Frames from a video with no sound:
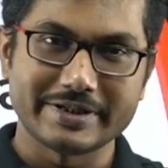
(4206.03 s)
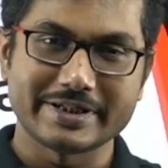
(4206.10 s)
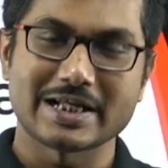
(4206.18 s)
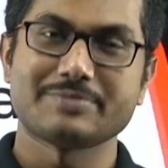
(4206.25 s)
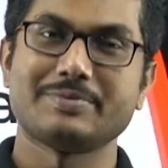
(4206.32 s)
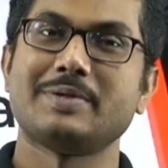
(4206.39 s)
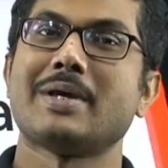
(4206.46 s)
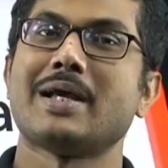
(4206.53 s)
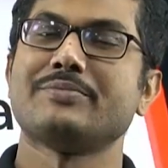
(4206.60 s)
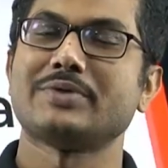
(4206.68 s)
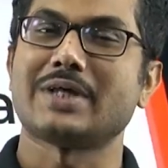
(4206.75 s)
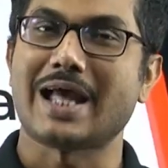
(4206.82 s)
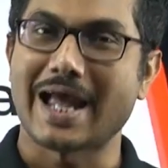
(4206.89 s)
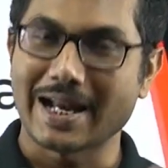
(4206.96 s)
Jasmine ma'am's
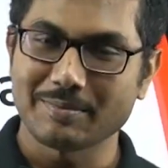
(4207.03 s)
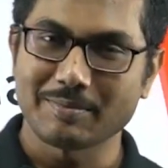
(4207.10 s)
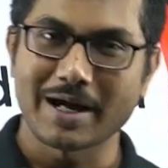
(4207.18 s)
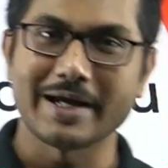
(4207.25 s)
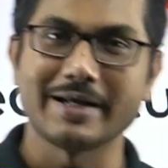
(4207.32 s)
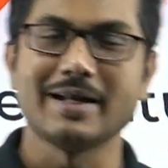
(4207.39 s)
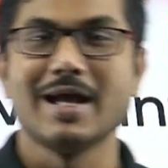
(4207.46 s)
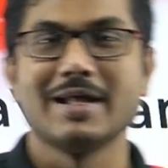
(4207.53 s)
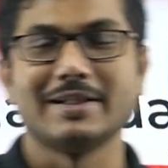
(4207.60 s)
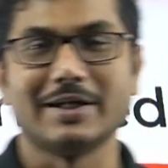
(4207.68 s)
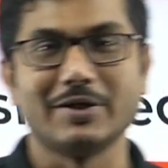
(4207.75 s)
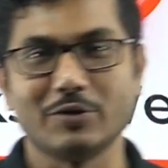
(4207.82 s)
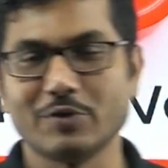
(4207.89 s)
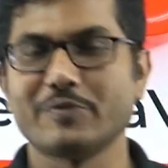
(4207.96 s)
and mine,
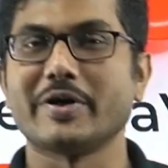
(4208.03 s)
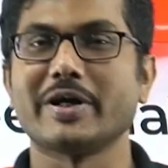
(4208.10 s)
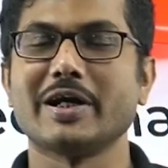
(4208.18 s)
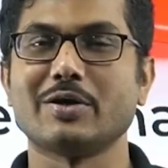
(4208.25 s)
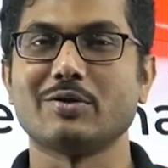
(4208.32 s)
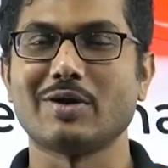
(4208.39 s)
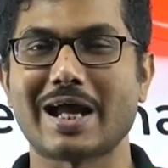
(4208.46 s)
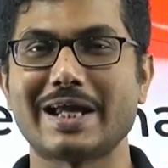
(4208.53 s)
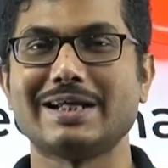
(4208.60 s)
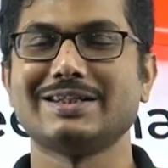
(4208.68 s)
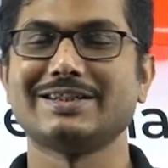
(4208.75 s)
then don't forget to like,